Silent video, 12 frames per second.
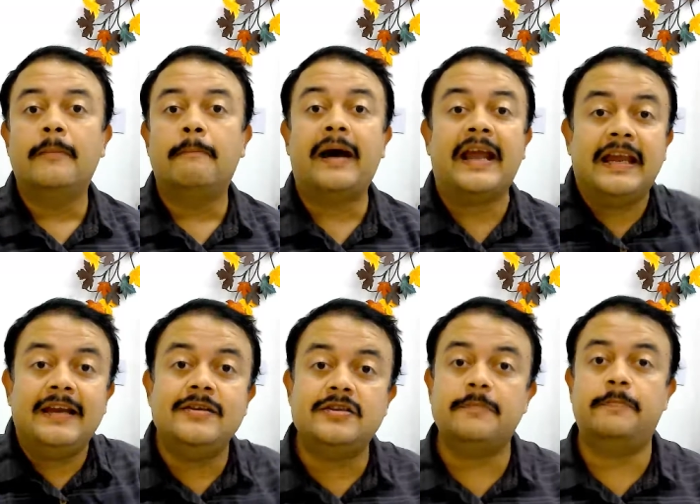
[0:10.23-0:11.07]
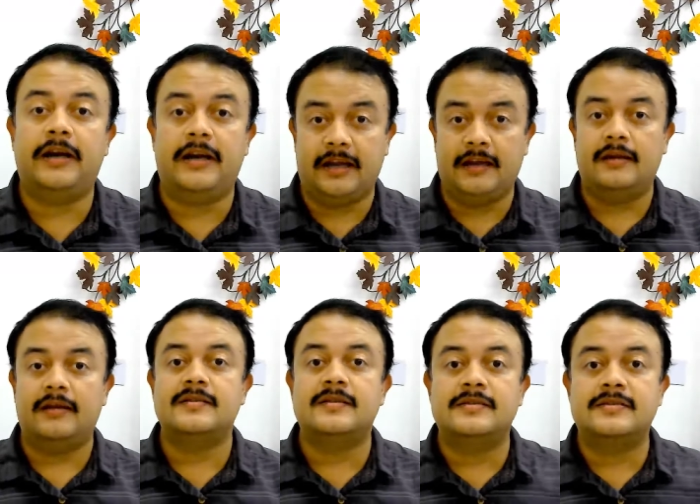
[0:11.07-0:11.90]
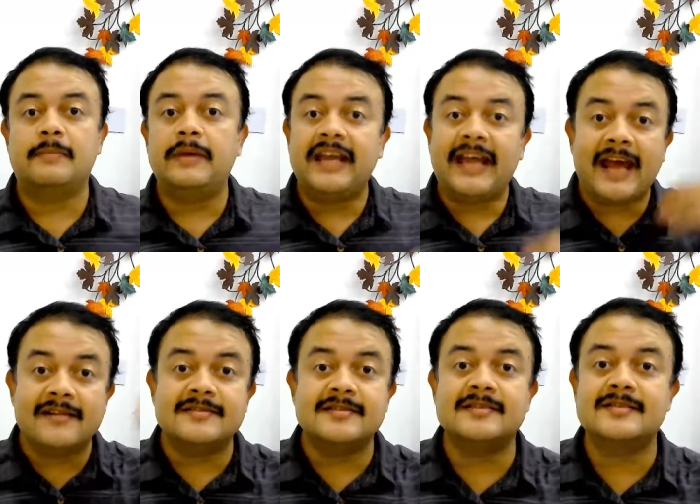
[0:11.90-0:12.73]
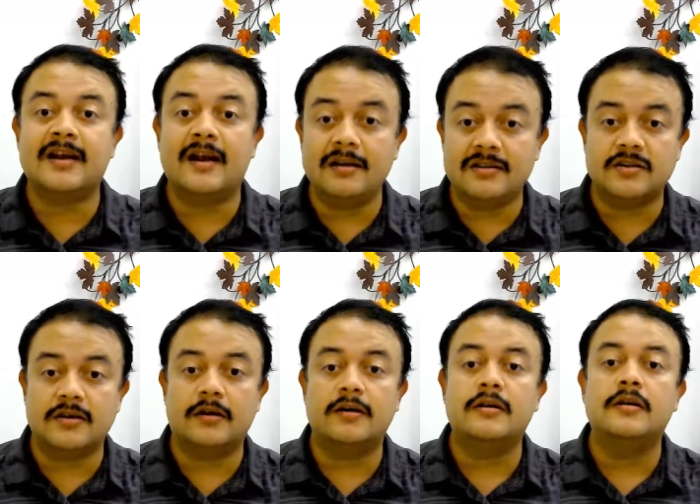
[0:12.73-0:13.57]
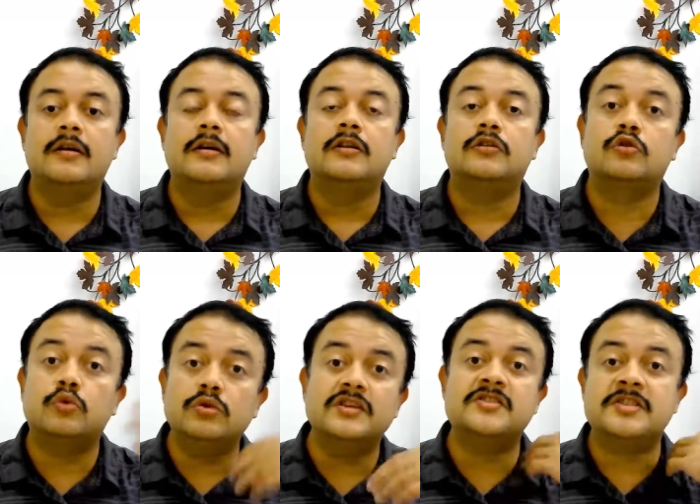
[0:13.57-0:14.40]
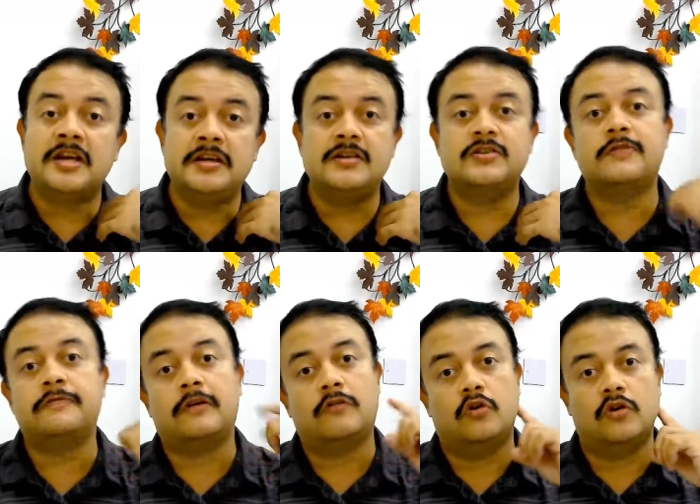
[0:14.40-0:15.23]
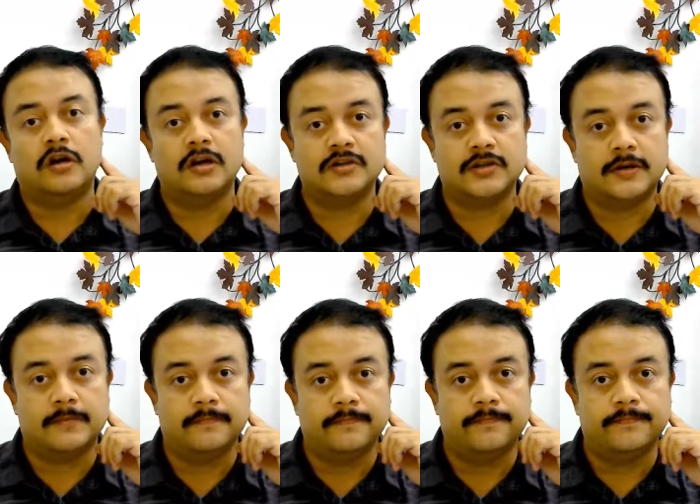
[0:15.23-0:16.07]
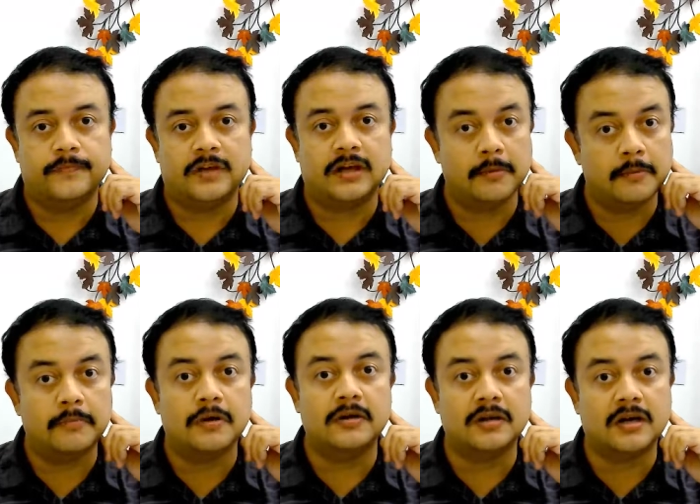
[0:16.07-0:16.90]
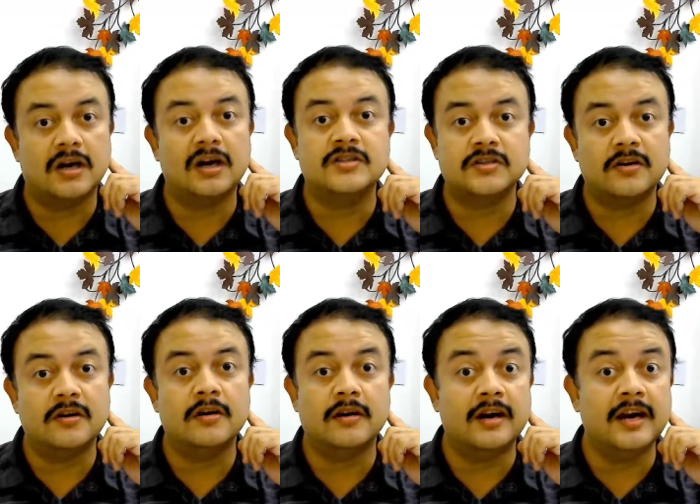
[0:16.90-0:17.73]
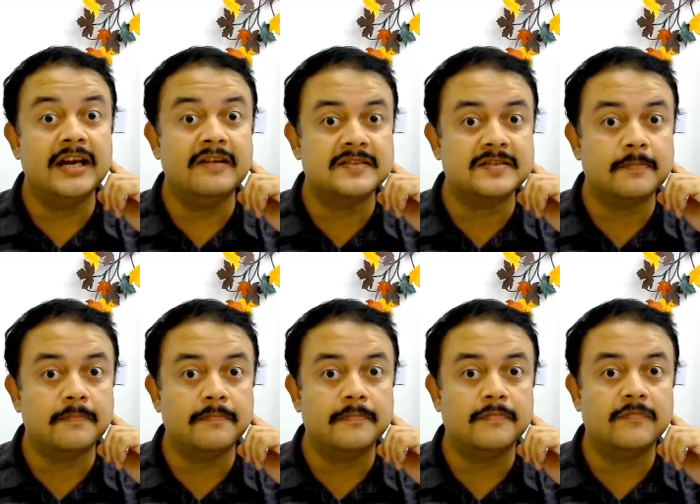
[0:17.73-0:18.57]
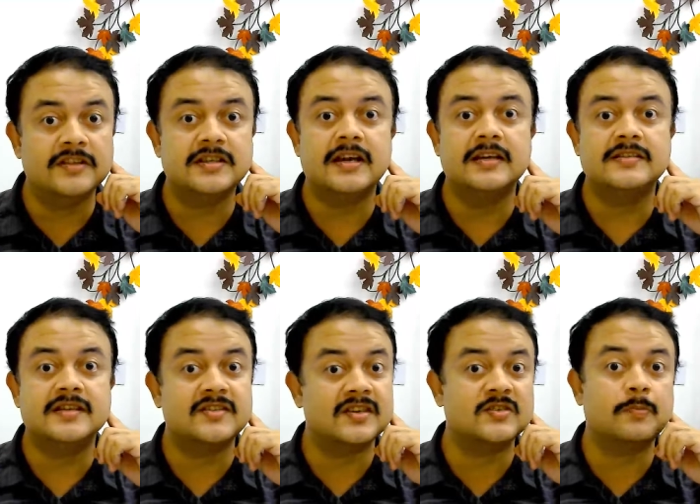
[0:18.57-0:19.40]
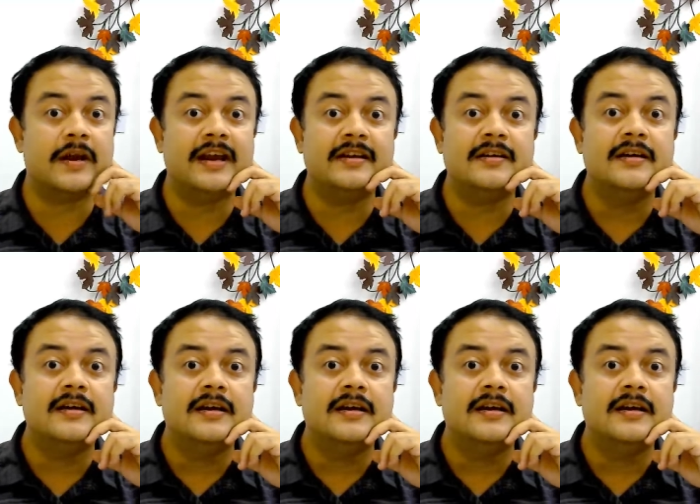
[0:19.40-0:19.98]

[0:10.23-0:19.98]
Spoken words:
by interpreting somebody else's culture through the standards of our own culture. Remember the cultural relativism, which I just explained?